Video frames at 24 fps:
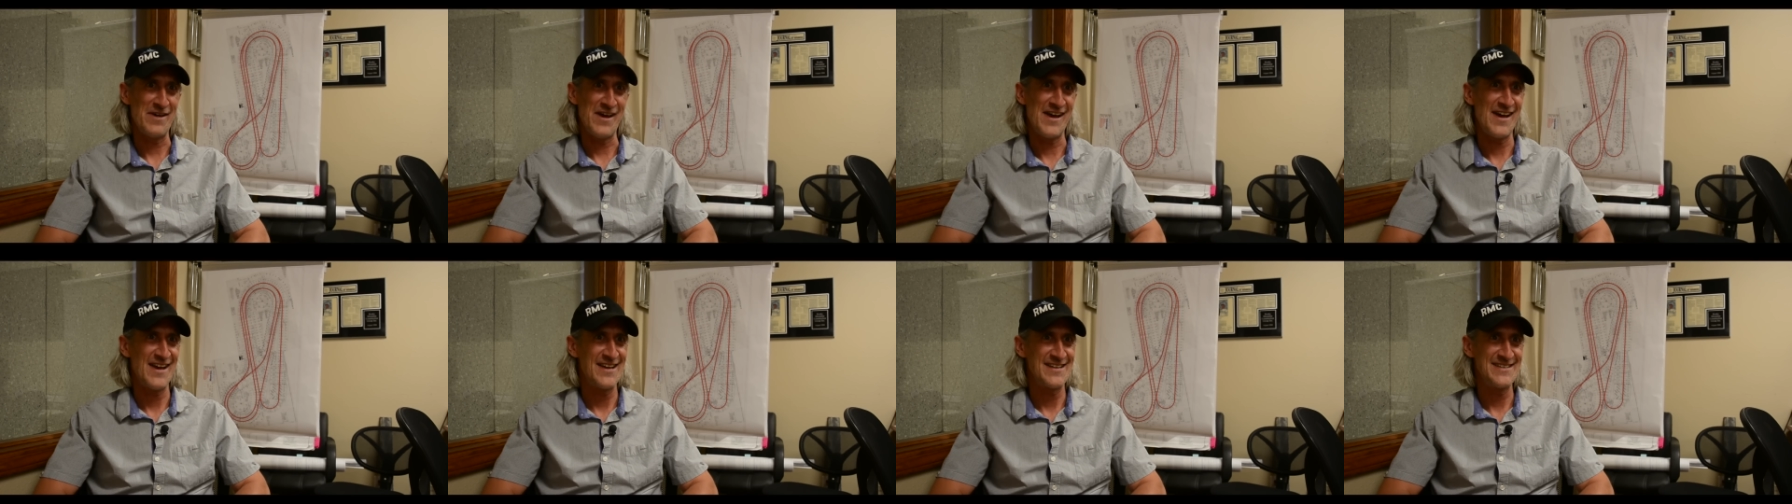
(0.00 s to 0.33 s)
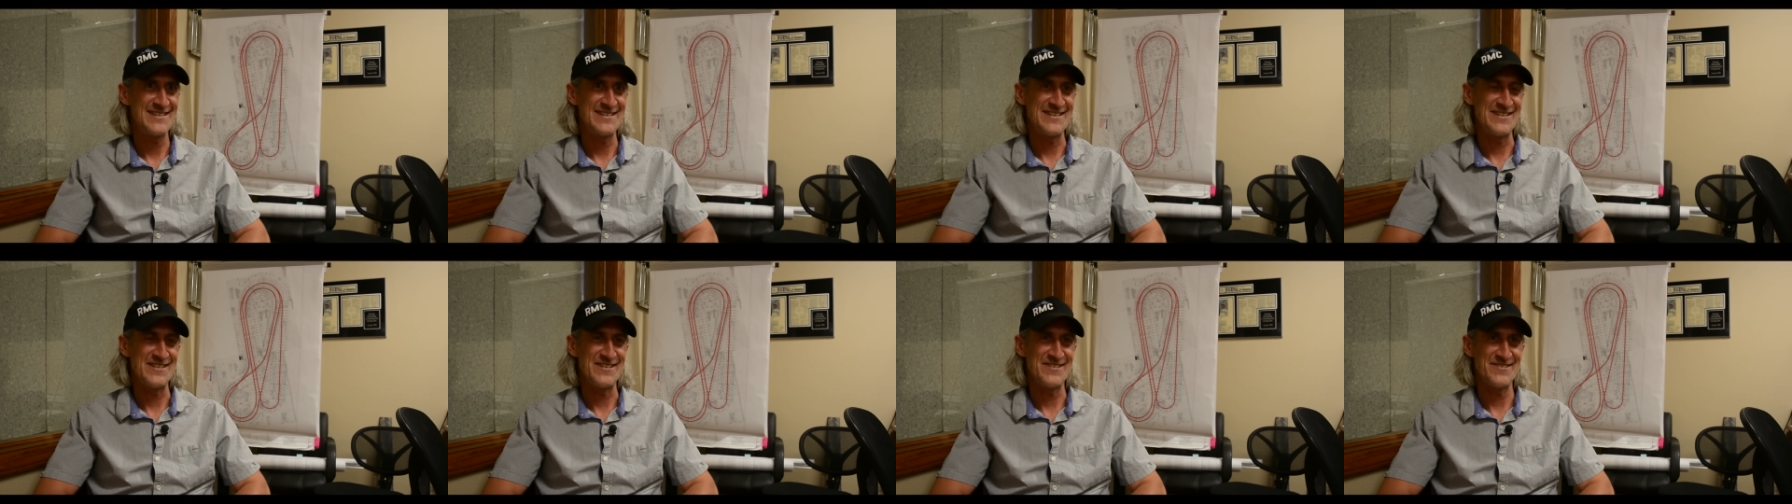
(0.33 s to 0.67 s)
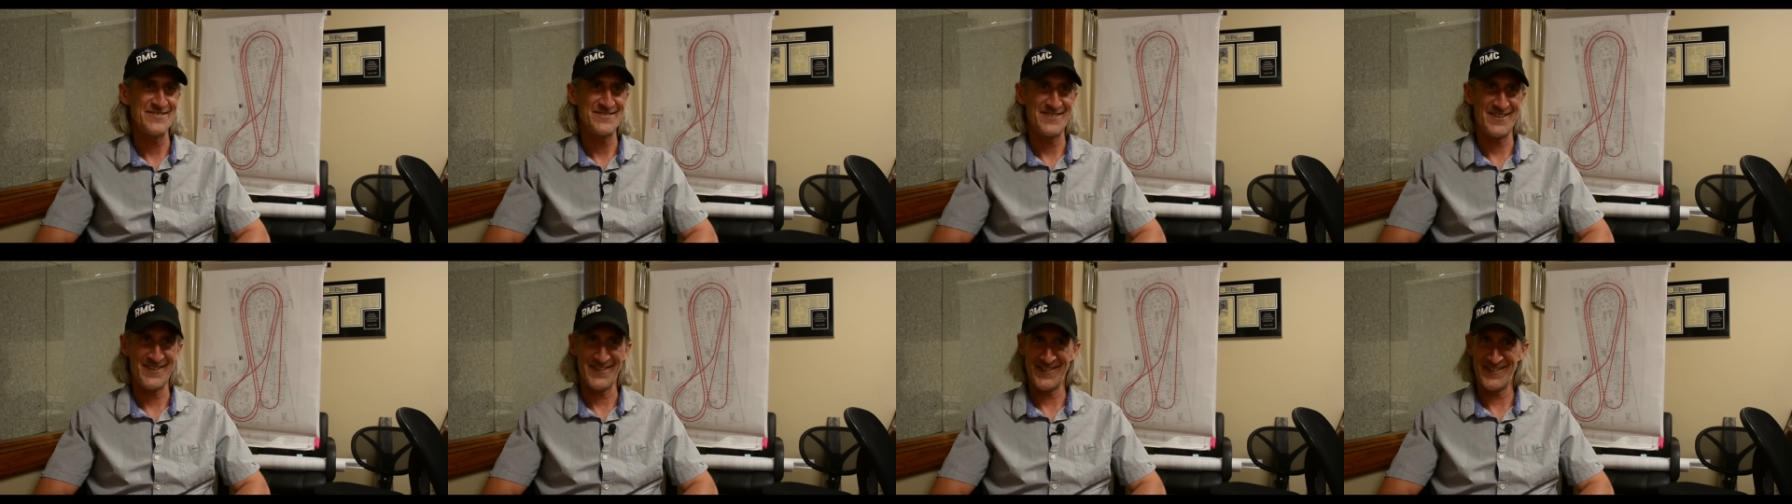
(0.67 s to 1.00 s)
but you
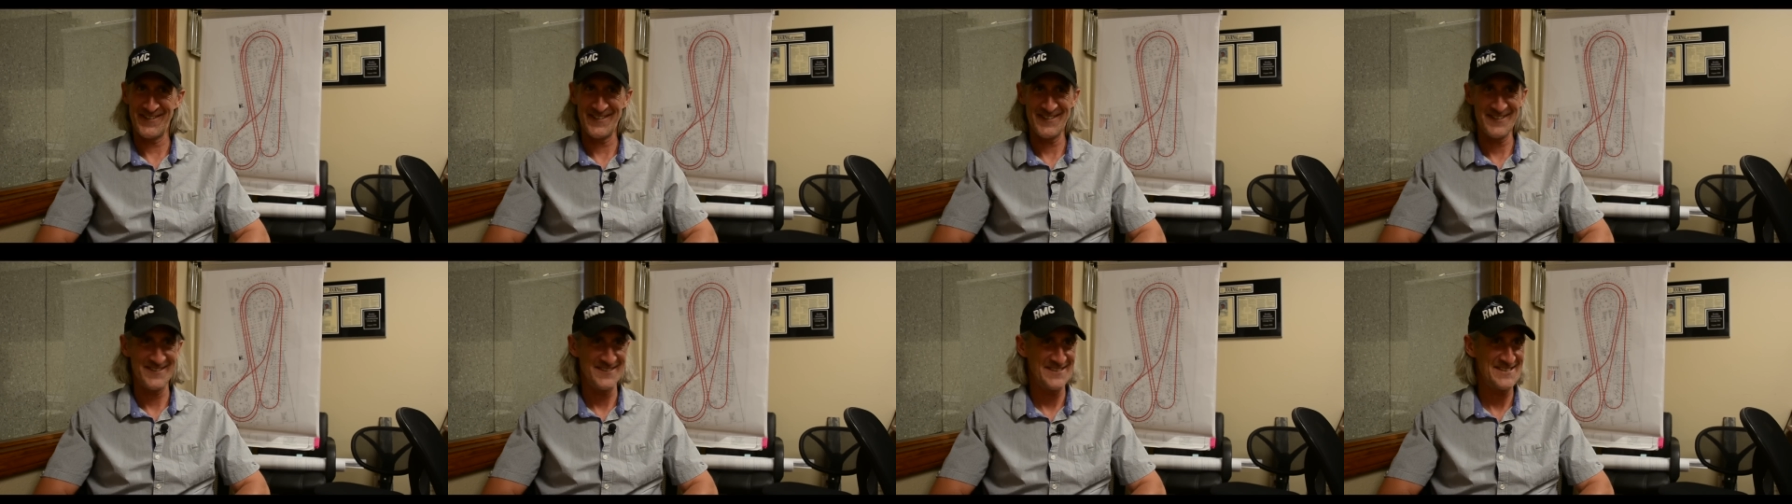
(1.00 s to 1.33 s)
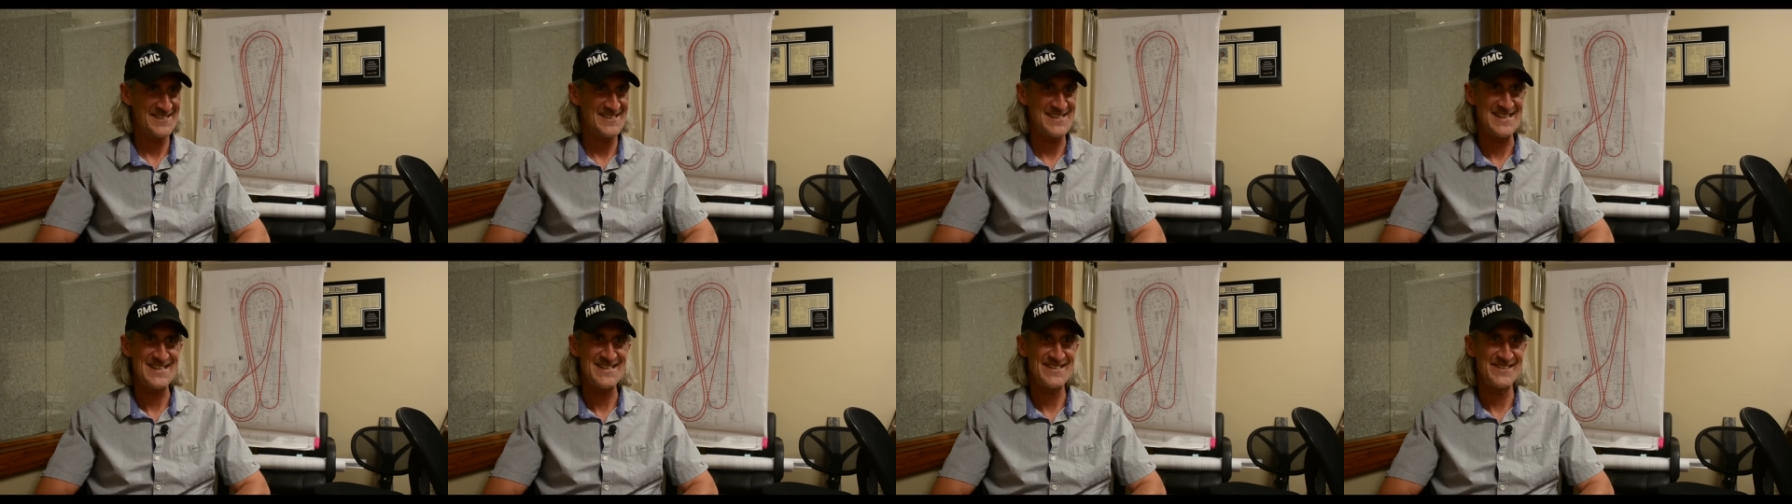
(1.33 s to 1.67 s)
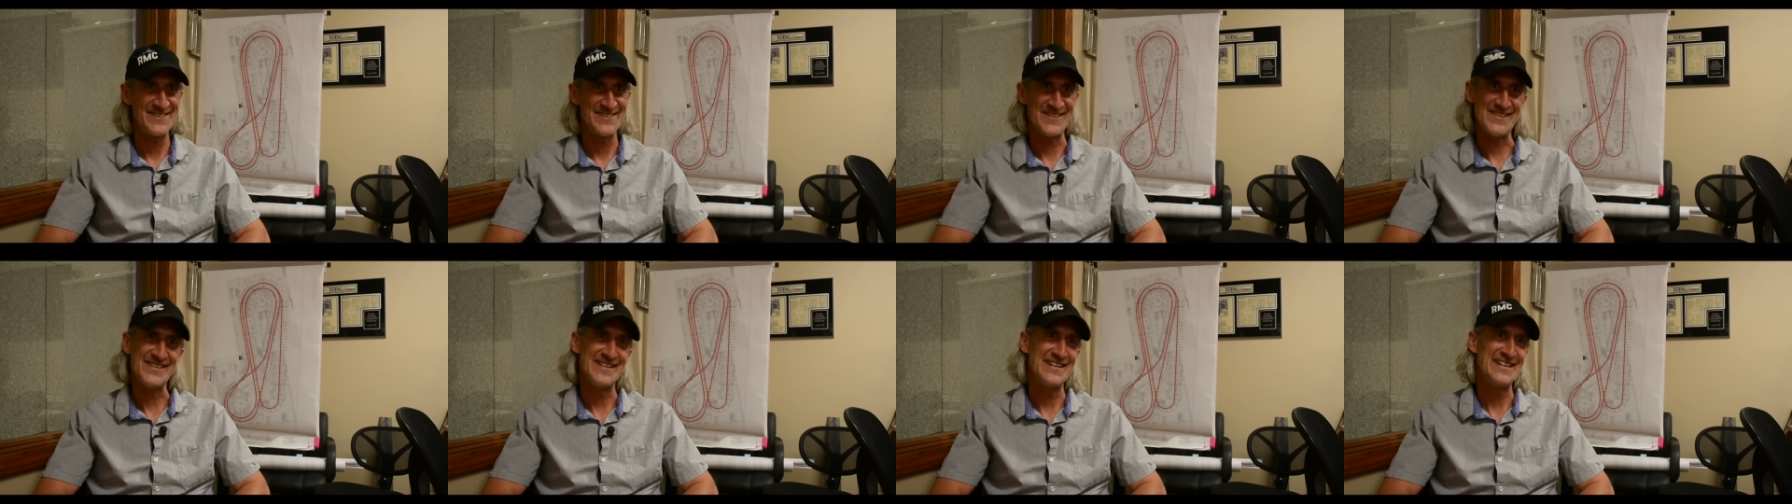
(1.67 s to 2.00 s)
know hard ugly
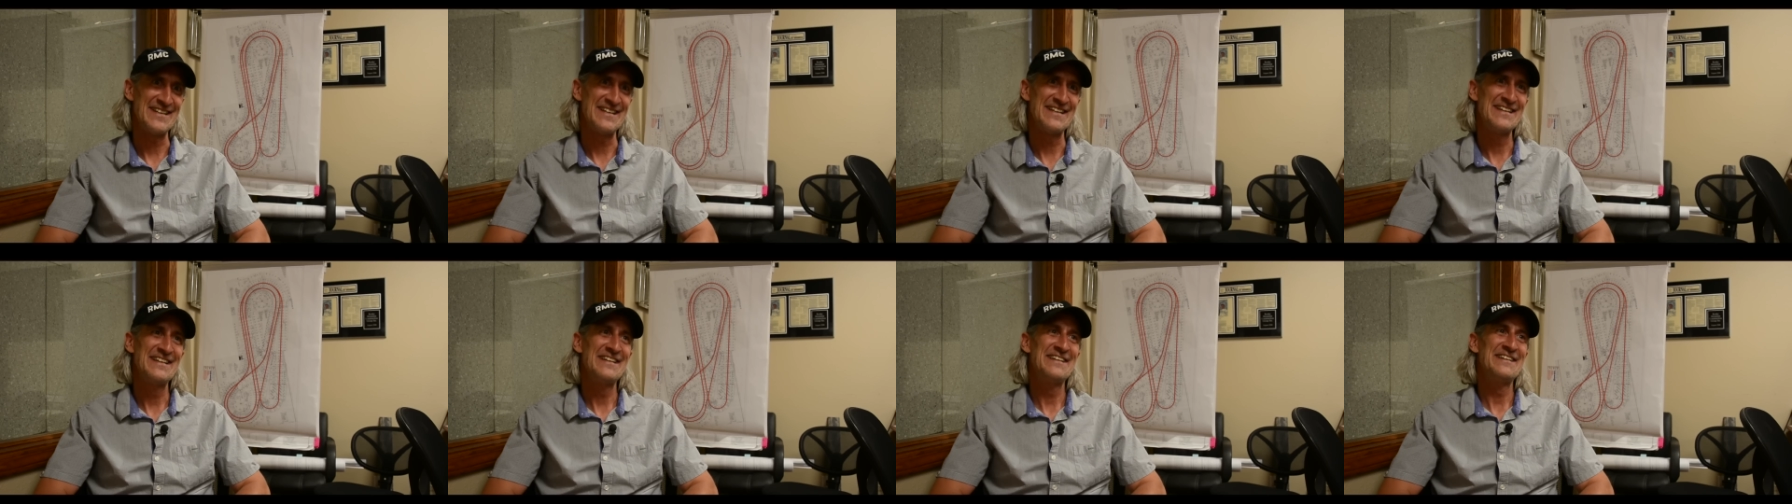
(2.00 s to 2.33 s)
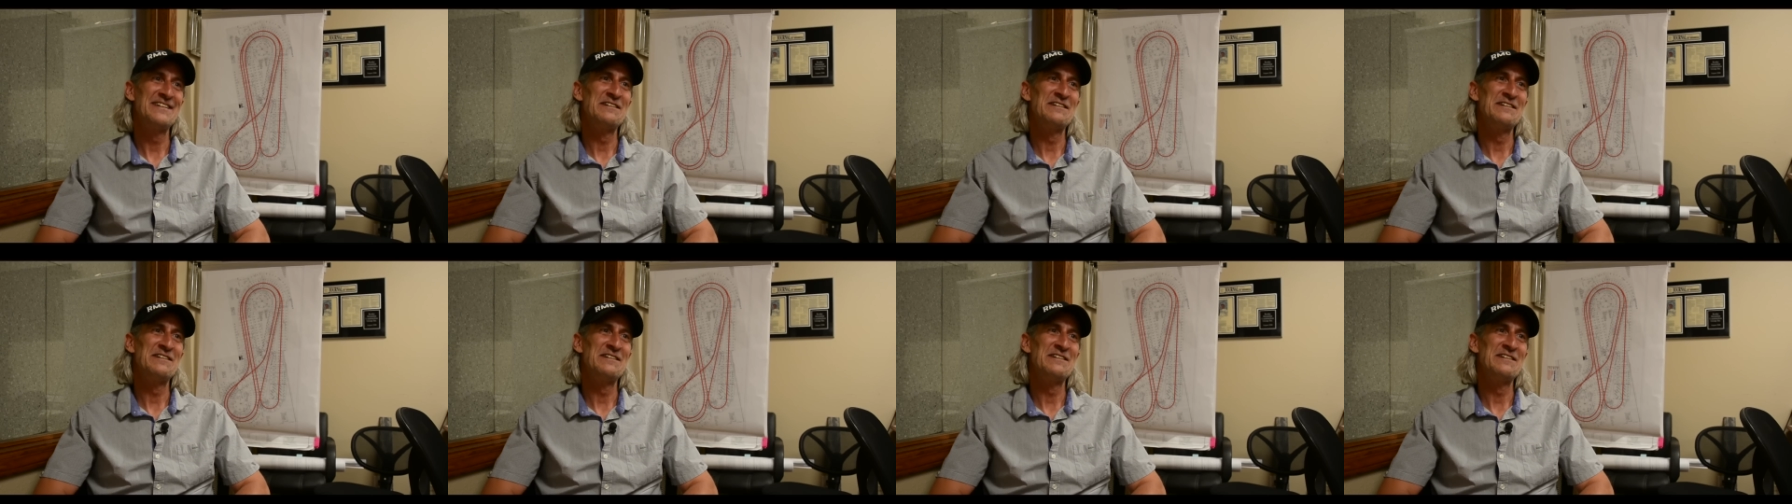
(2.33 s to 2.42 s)
steel and